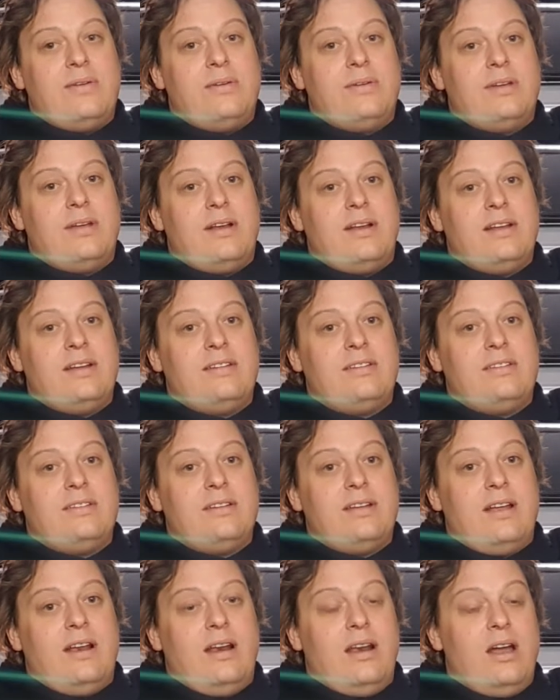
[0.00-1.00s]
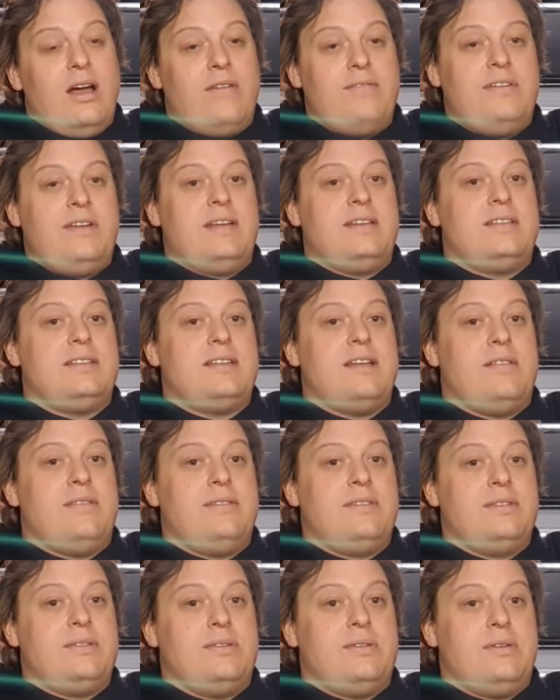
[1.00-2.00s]
knowledge, a lot of it is
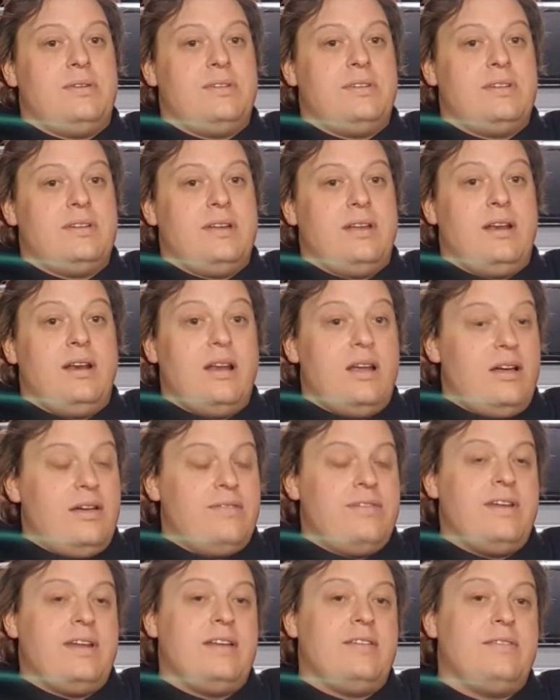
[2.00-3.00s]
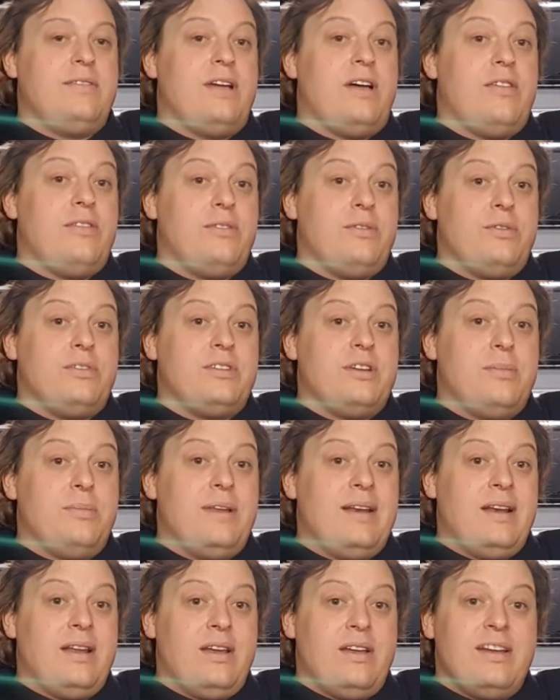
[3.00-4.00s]
self-taught, a lot of it I've also
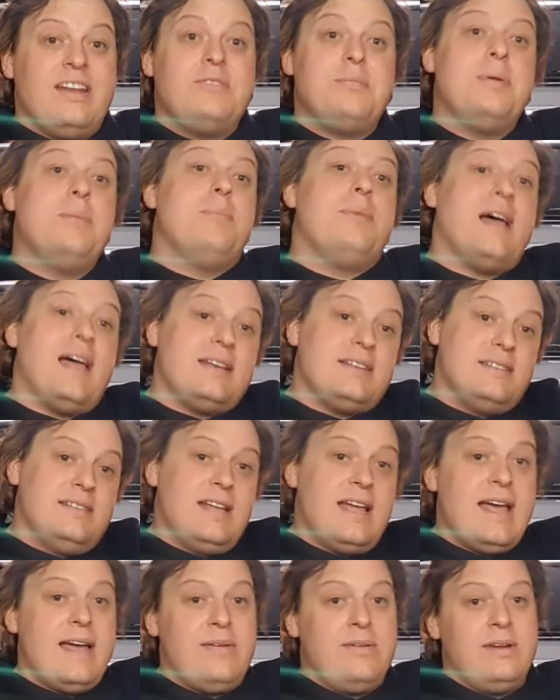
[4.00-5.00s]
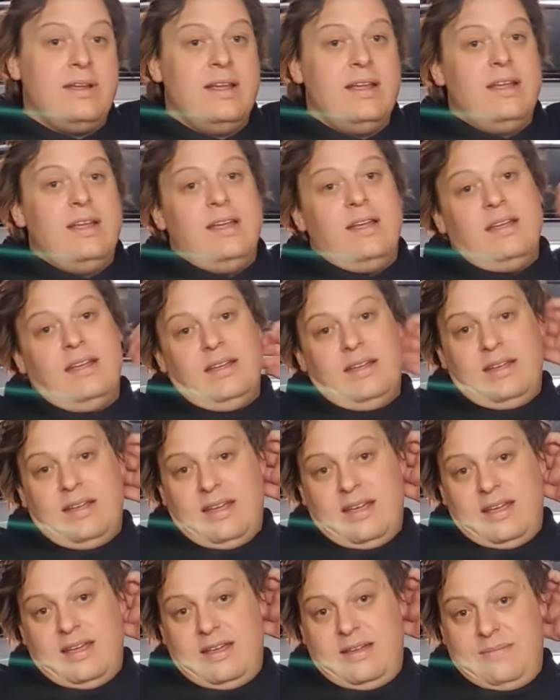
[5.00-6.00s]
been learned, it's been passed down.
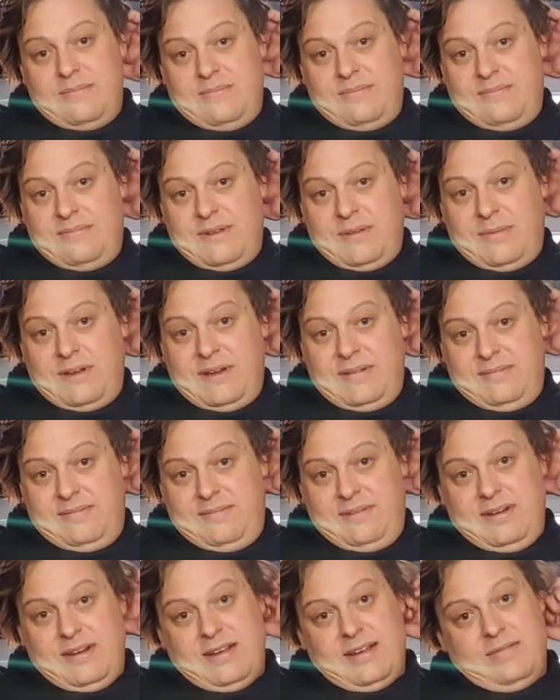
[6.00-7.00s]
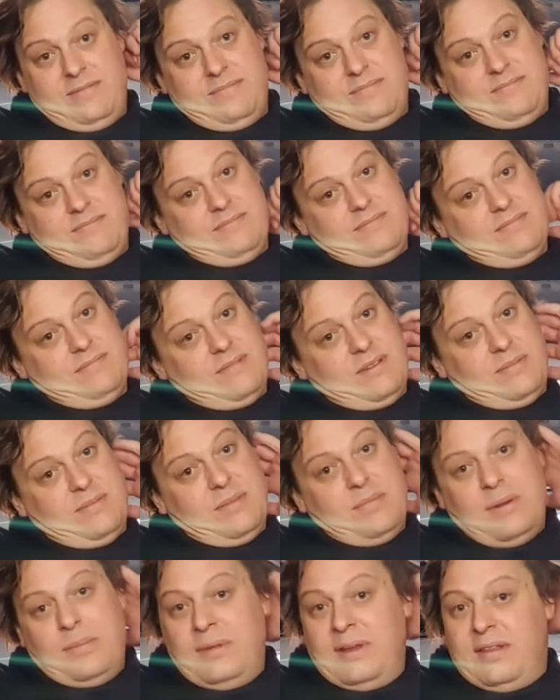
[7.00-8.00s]
I mean, you know, I'm
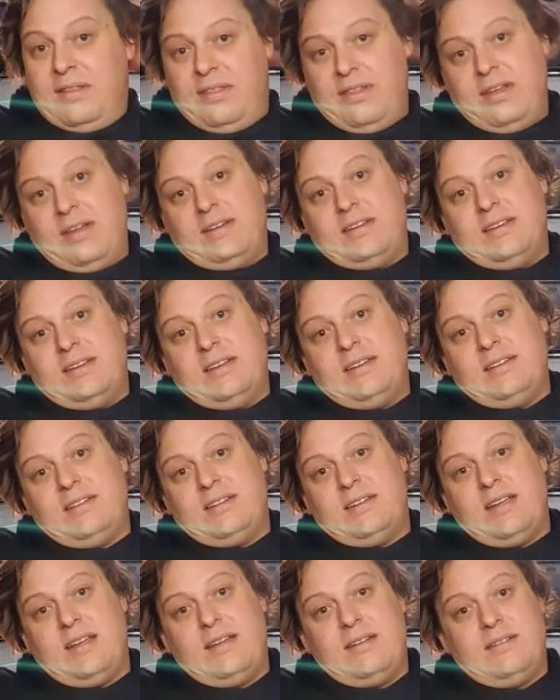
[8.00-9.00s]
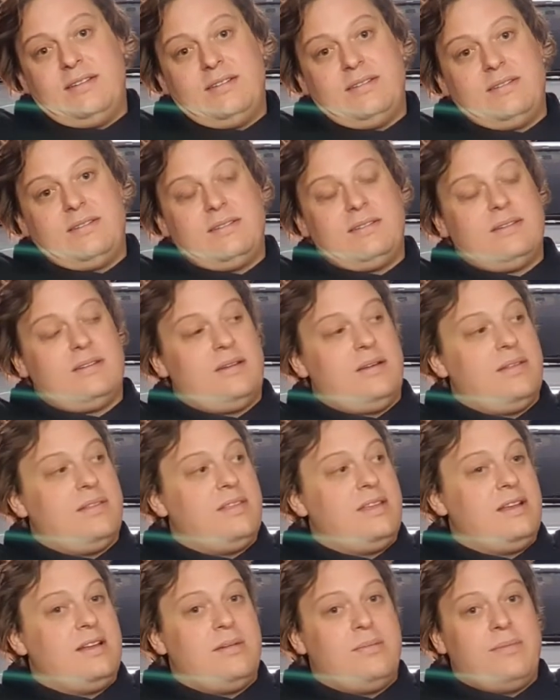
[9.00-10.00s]
in my mid-30s, and I
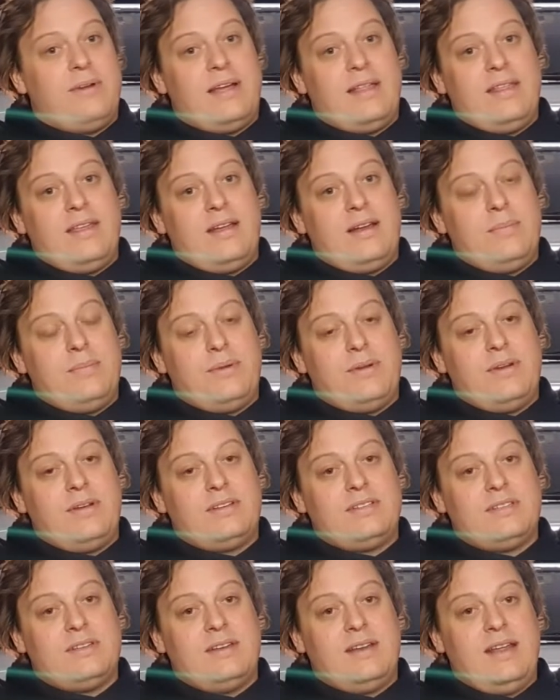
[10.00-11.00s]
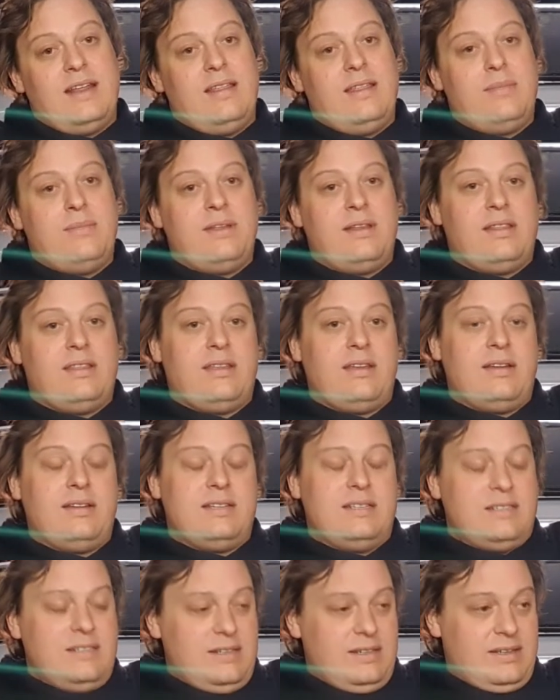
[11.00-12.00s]
think I'm about the only person in the
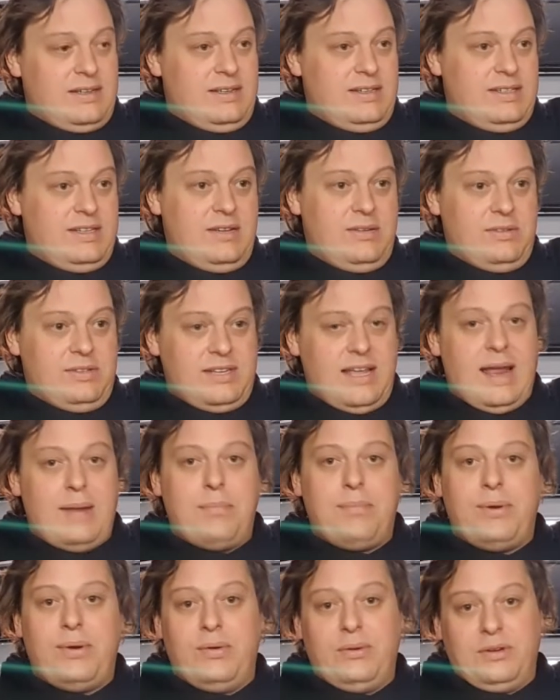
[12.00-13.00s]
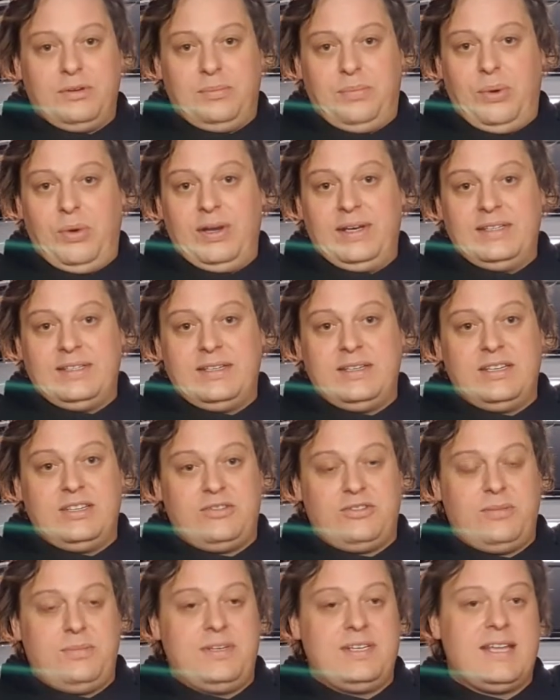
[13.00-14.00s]
mid-30s that can still set plugs, points and
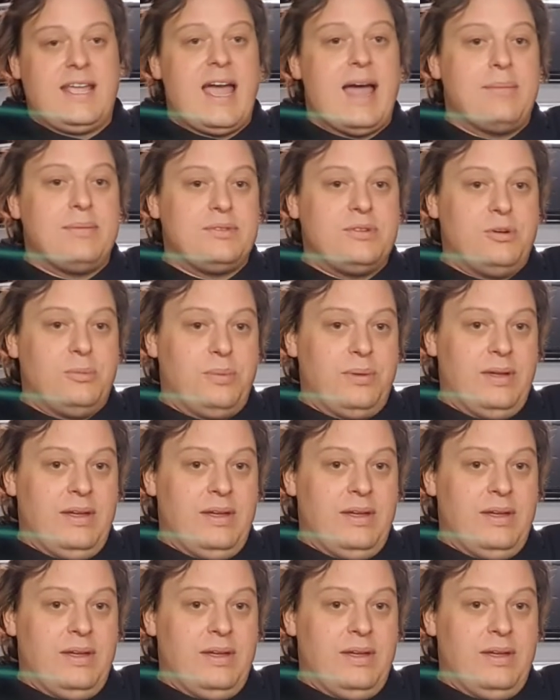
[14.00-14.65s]
distributor caps up